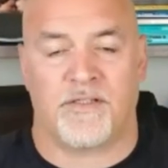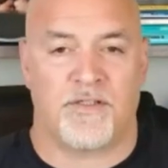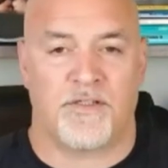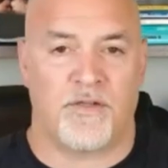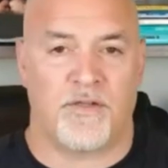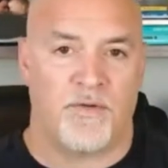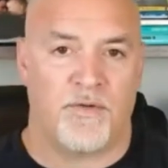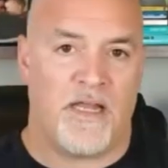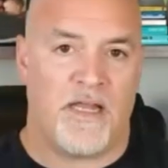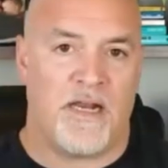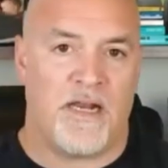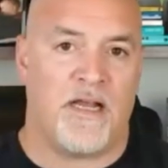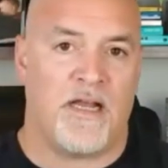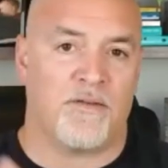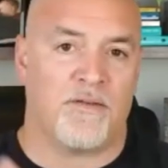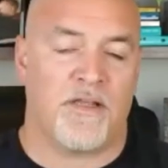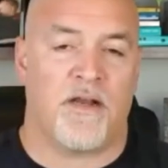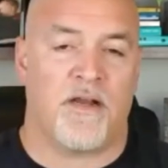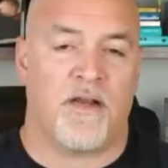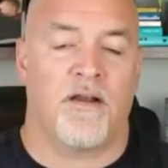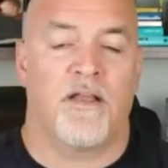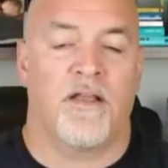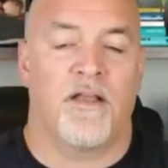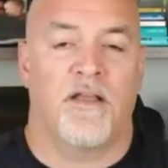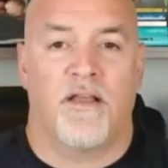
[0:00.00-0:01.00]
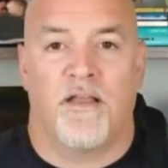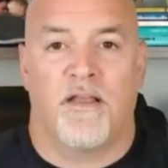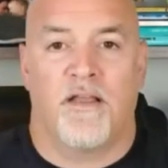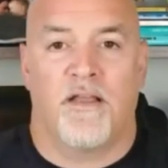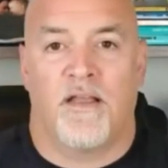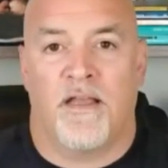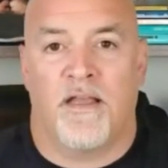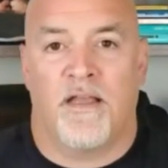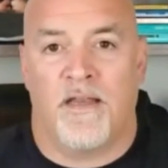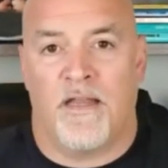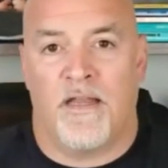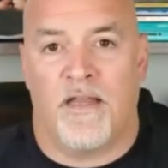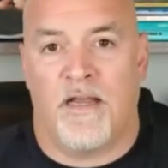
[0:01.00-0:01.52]
So get out there
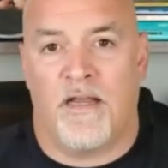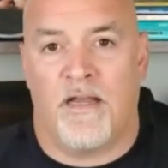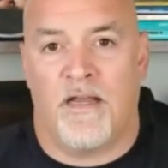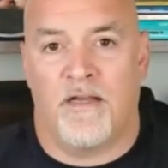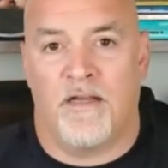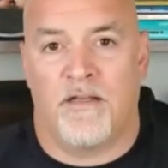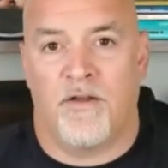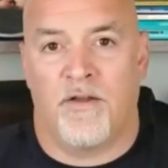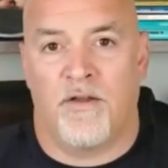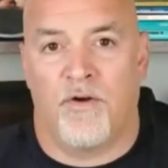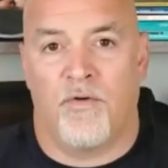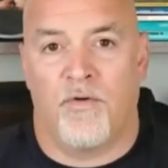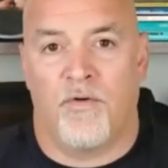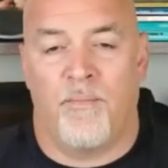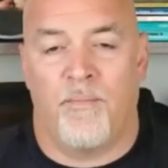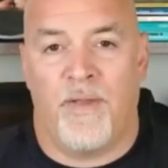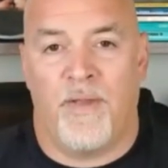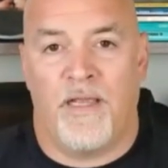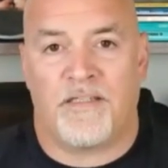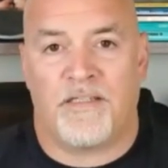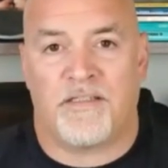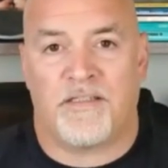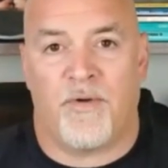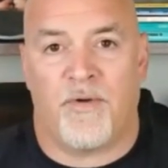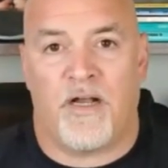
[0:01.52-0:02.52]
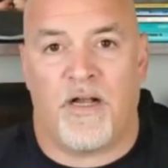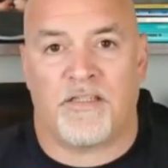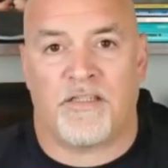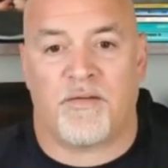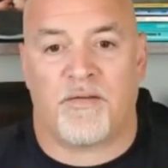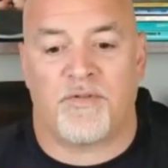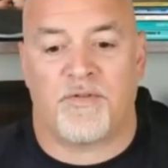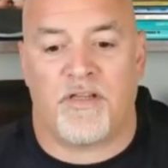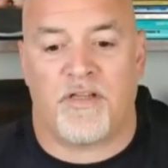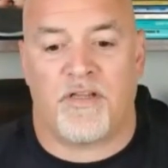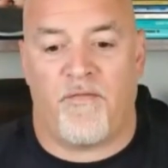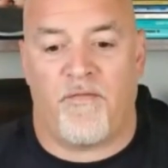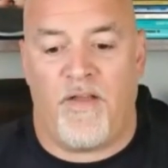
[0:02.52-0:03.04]
and go make some
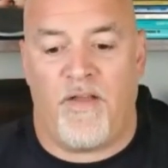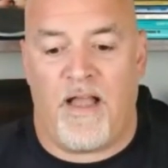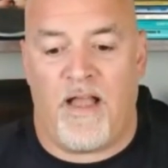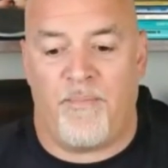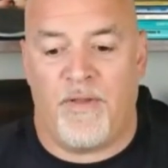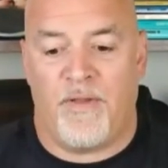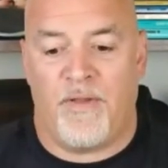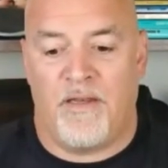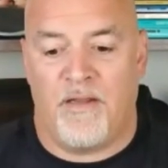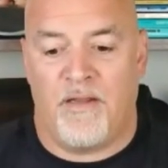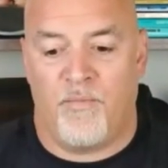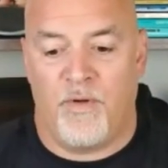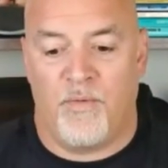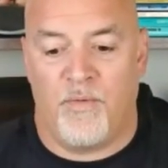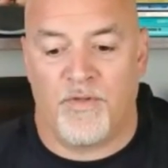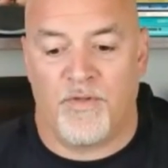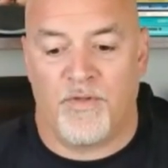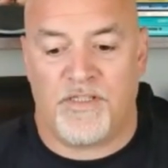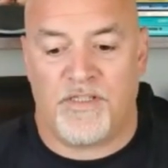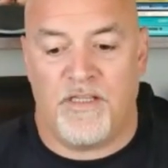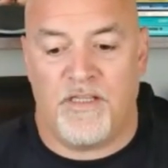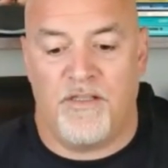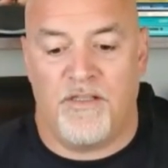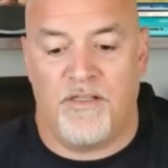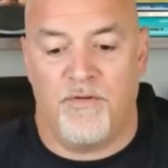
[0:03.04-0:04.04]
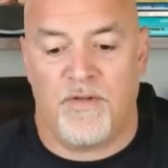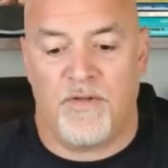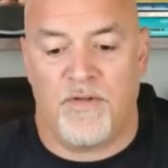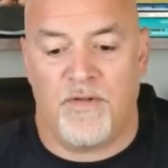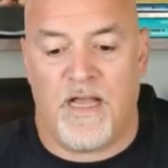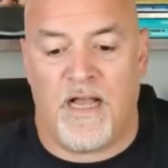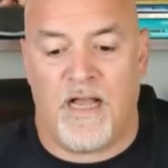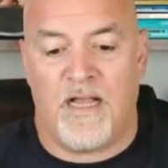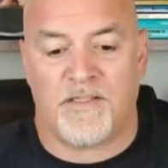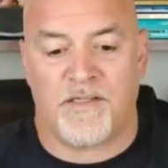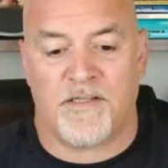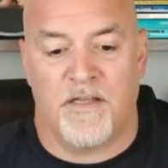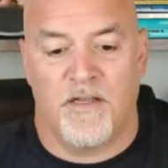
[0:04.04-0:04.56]
awesome stuff happen, and we will see you
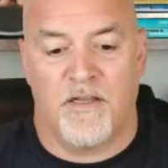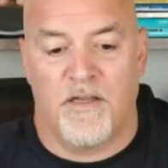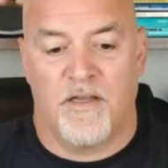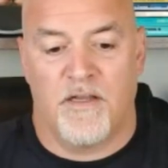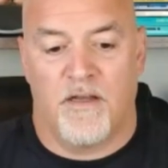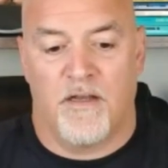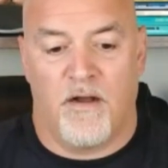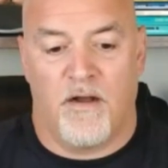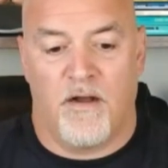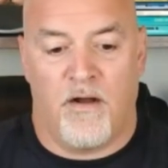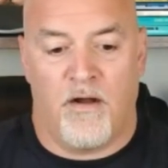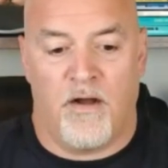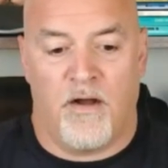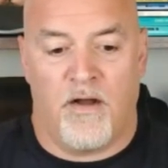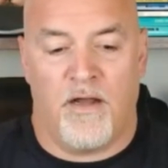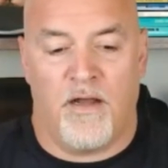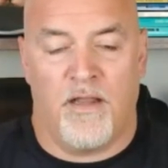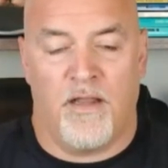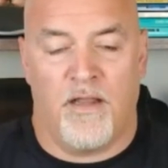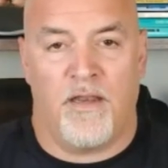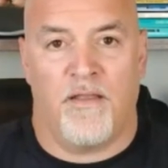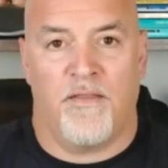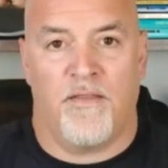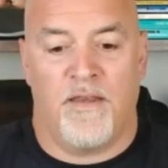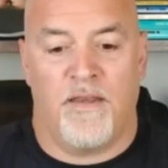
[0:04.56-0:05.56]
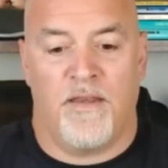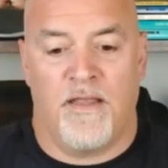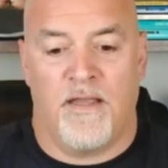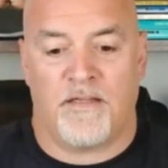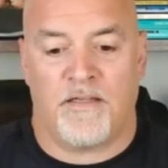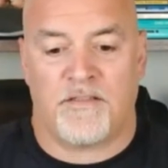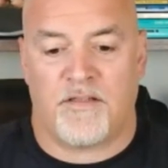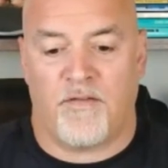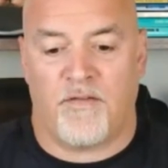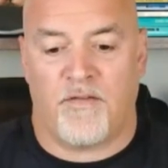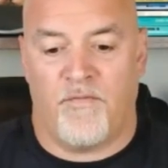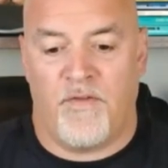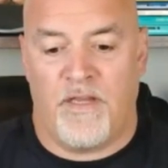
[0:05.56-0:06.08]
guys on the
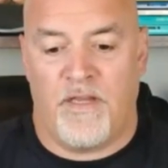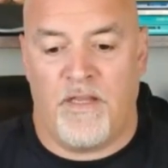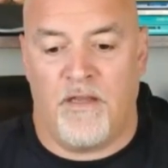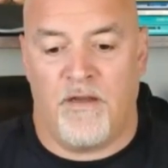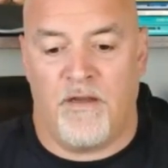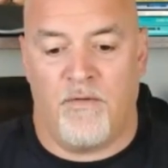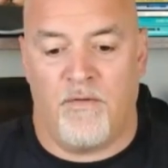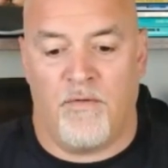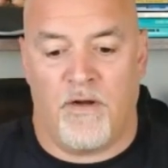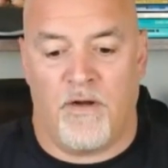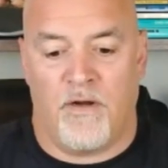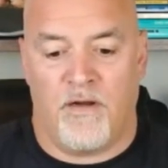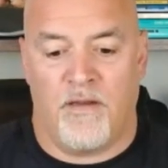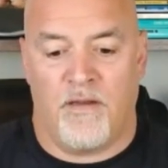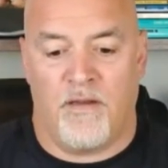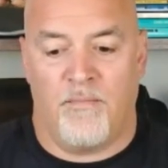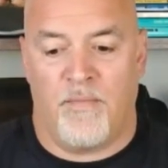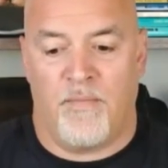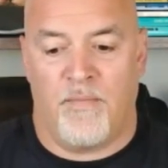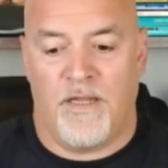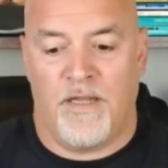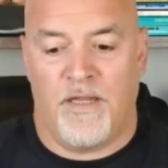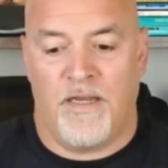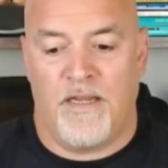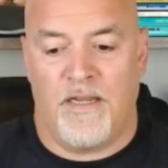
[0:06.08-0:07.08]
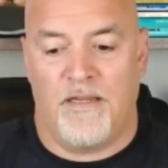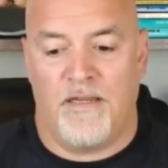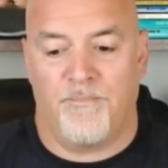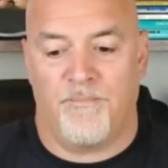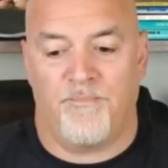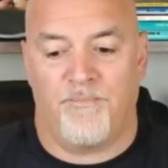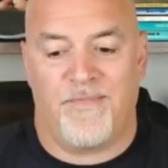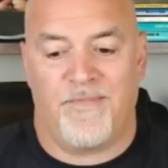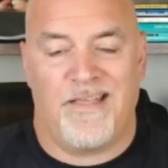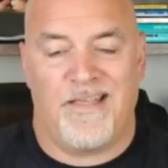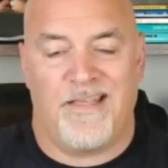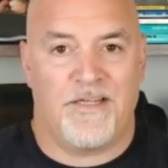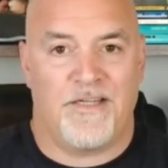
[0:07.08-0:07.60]
next video on Monday.
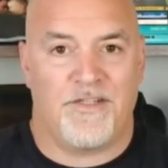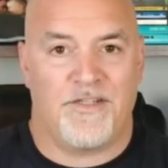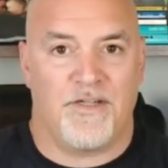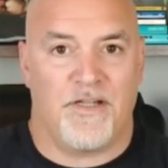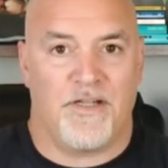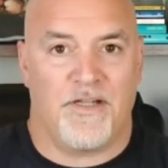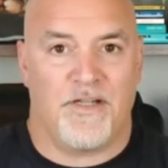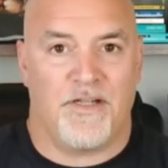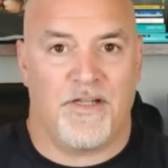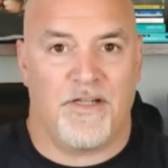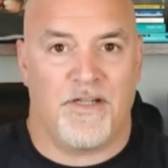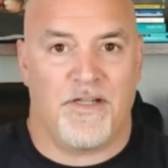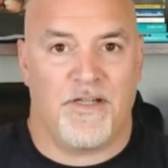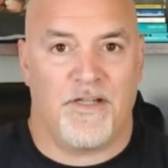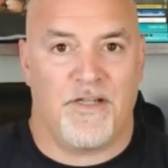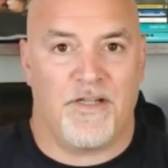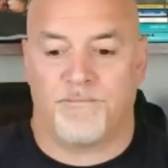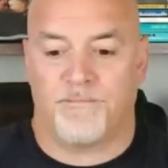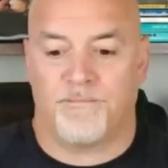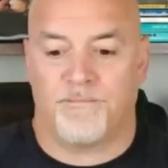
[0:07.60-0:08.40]
Catch you later.